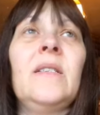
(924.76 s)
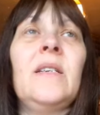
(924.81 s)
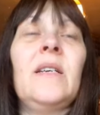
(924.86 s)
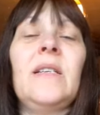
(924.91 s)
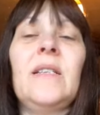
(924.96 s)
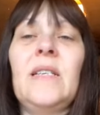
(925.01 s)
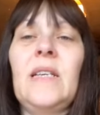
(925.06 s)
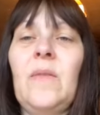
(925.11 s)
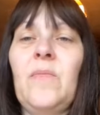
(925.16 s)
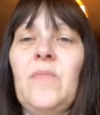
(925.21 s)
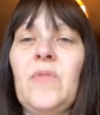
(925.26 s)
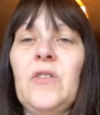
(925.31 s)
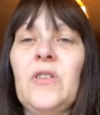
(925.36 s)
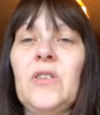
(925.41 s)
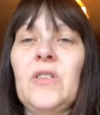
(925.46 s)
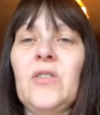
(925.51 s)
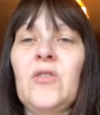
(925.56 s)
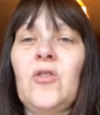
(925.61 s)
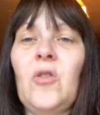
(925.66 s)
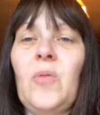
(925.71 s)
And
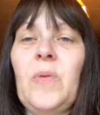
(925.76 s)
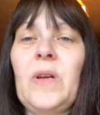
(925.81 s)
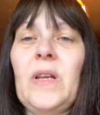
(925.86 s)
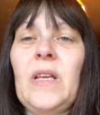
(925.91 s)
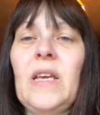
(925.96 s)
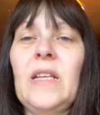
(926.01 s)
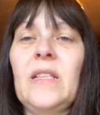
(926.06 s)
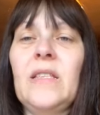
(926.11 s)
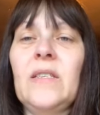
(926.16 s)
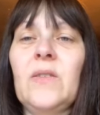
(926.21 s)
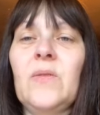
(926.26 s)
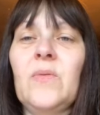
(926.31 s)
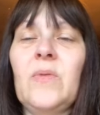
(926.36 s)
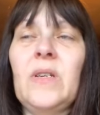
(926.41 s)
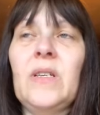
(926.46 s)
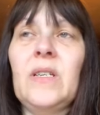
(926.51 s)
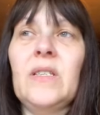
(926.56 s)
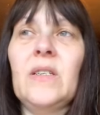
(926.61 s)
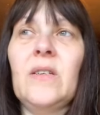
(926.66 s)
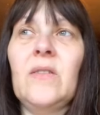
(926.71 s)
temperatures are dropping again this
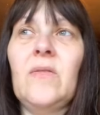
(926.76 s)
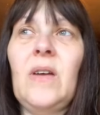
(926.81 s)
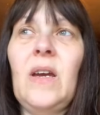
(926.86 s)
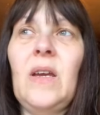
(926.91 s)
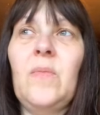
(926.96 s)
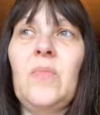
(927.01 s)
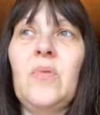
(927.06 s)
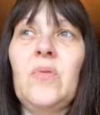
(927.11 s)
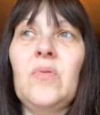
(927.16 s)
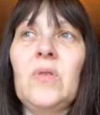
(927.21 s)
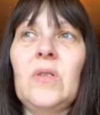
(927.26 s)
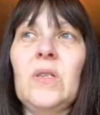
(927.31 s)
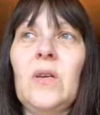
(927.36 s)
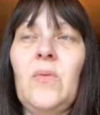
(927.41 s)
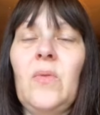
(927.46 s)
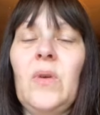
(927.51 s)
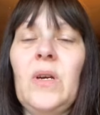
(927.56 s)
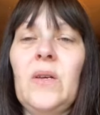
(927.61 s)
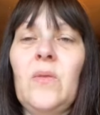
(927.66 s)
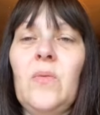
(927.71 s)
week, so April's a
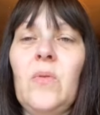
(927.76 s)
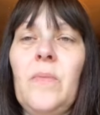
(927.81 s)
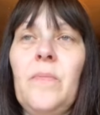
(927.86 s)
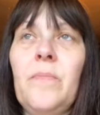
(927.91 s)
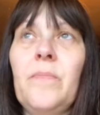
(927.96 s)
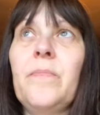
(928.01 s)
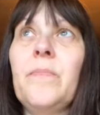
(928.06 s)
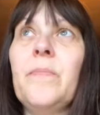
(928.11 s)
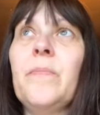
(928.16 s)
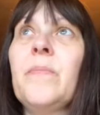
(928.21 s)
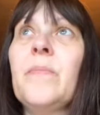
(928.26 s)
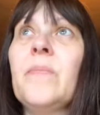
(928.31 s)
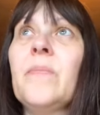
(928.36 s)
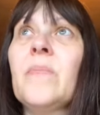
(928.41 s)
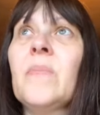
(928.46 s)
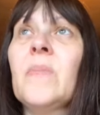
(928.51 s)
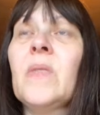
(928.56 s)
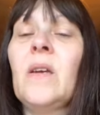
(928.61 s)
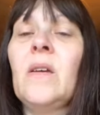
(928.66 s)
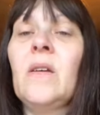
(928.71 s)
weird one.
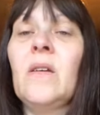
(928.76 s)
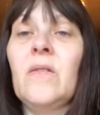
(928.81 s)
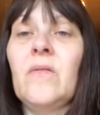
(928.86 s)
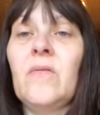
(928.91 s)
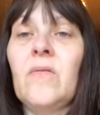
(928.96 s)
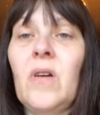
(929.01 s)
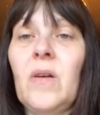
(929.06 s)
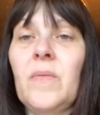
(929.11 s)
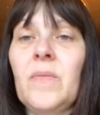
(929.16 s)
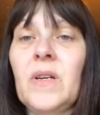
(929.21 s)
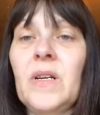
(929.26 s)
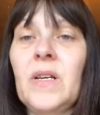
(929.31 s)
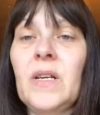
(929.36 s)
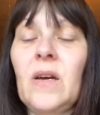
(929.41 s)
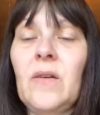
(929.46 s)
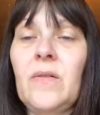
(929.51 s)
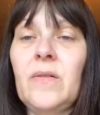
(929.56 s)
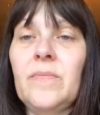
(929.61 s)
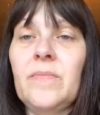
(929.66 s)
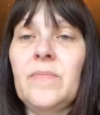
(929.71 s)
Right, I'm going to
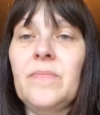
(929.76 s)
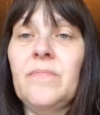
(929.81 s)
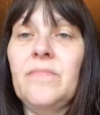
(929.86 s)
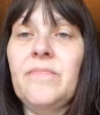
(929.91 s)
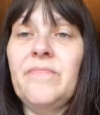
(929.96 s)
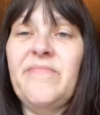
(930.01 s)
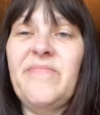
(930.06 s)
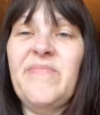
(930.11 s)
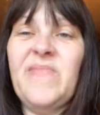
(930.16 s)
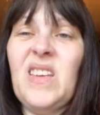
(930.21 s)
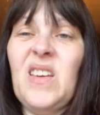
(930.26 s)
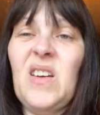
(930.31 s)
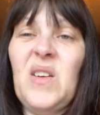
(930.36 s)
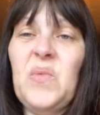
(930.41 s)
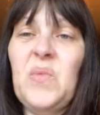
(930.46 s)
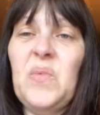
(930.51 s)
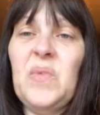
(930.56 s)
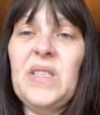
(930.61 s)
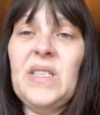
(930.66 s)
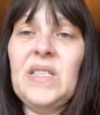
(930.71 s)
go and get
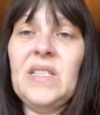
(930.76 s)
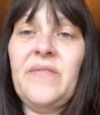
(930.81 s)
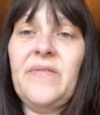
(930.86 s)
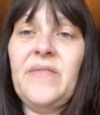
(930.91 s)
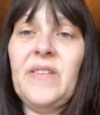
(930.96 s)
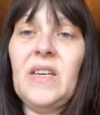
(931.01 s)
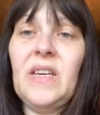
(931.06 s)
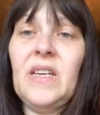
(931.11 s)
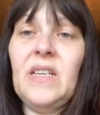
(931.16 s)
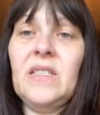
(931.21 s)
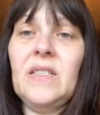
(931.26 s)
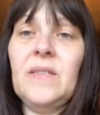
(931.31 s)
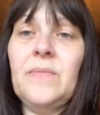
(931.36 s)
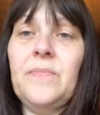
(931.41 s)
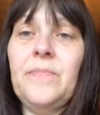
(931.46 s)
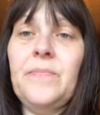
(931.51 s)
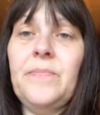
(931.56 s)
on with stuff, I guess.